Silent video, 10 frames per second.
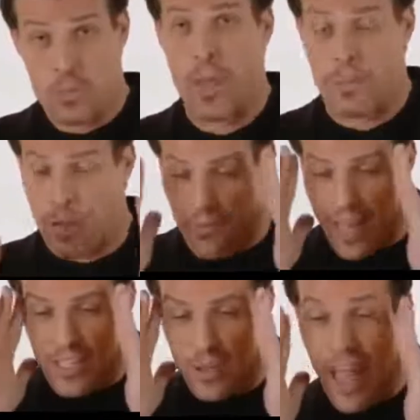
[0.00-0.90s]
Most
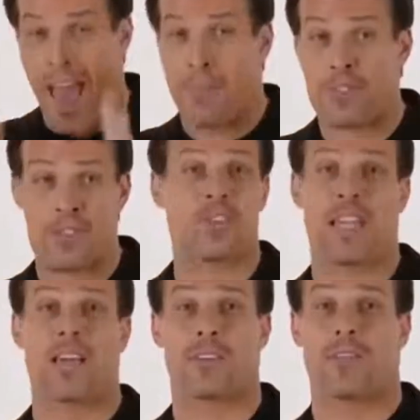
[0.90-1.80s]
people, if that's their
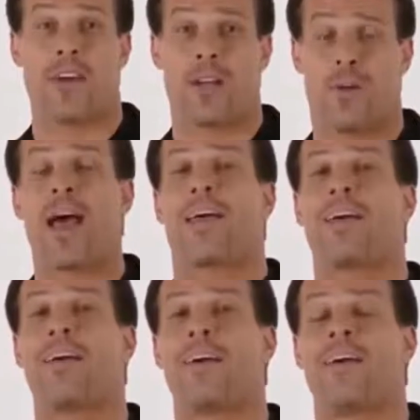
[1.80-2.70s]
absolute standard, they find a
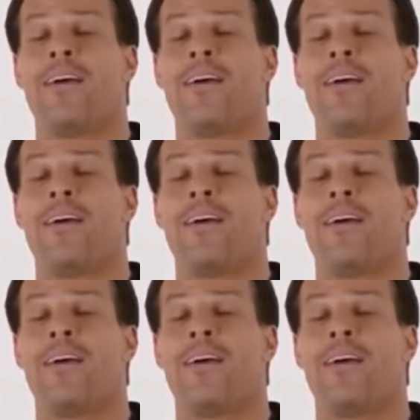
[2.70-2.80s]
way.